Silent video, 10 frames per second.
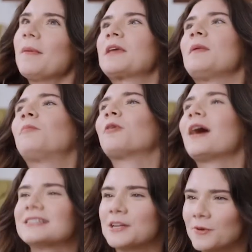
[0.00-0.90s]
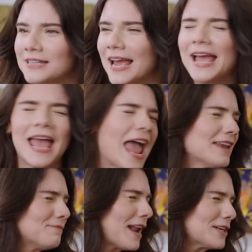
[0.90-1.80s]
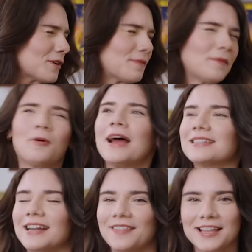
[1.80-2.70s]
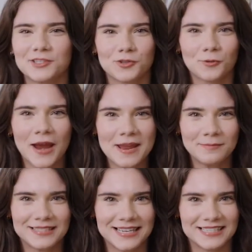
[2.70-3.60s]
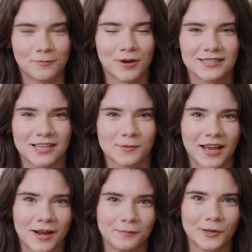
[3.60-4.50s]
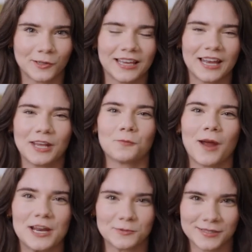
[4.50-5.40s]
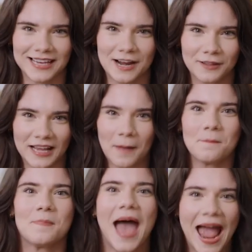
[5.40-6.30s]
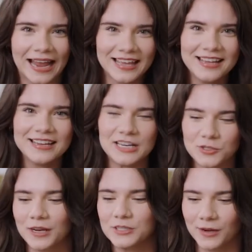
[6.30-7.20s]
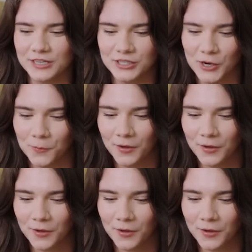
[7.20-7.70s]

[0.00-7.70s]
Maybe I could be president one day. I hate men. I just want to be president. That screams Disney princess. Oh my God, I'm literally getting enraged. Once again, I feel like I'm back in 2022.